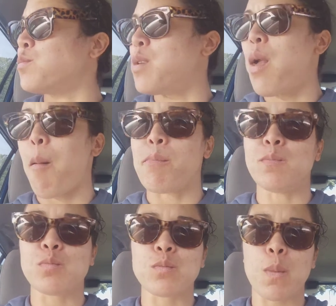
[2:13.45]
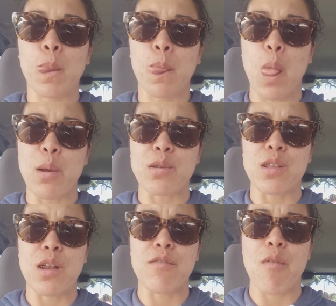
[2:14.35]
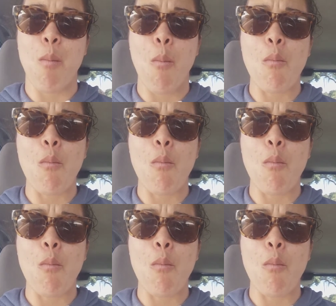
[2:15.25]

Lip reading: Yeah. There's a lot of